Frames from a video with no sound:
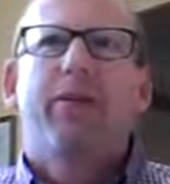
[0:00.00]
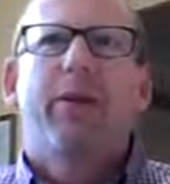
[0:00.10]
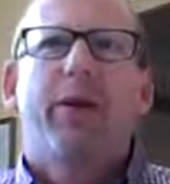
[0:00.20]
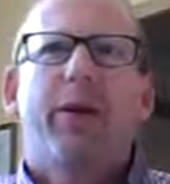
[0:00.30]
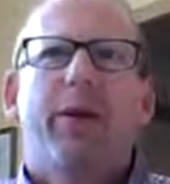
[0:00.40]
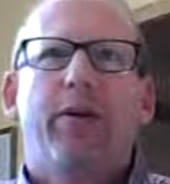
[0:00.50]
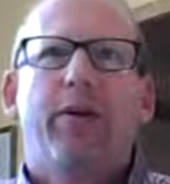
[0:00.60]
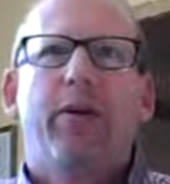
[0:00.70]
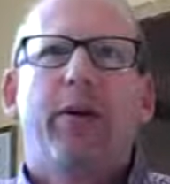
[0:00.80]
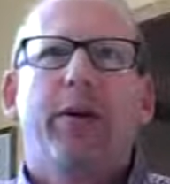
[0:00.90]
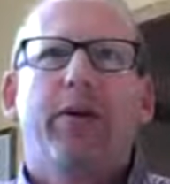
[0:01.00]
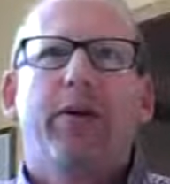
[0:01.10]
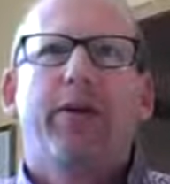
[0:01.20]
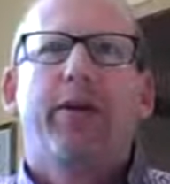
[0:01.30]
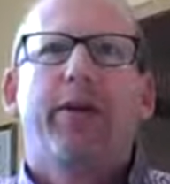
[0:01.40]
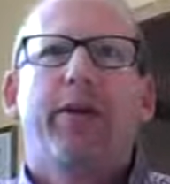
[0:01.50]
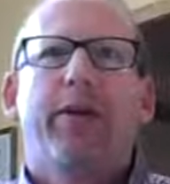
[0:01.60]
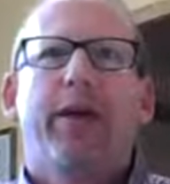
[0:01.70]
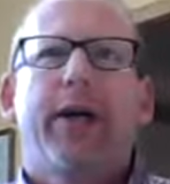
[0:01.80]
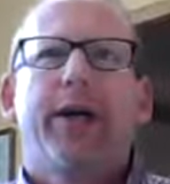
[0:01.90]
what we're what we're all dealing with
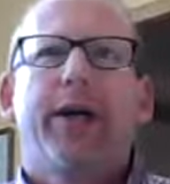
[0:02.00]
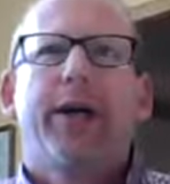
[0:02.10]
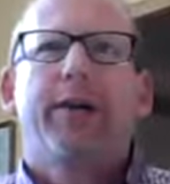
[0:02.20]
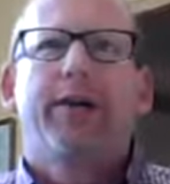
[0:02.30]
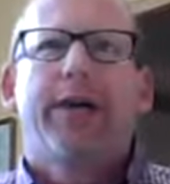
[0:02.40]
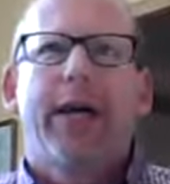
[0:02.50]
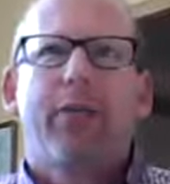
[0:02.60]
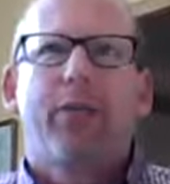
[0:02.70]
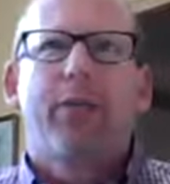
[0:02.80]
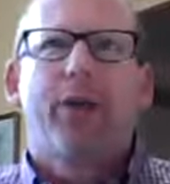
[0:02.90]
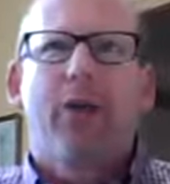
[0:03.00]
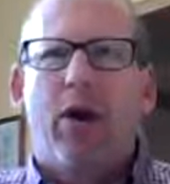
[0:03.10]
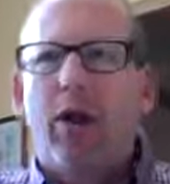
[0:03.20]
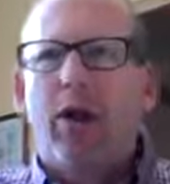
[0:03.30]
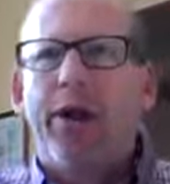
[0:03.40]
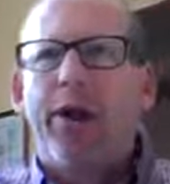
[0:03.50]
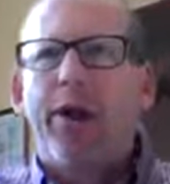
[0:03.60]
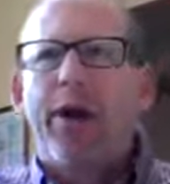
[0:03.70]
at this time, and we're all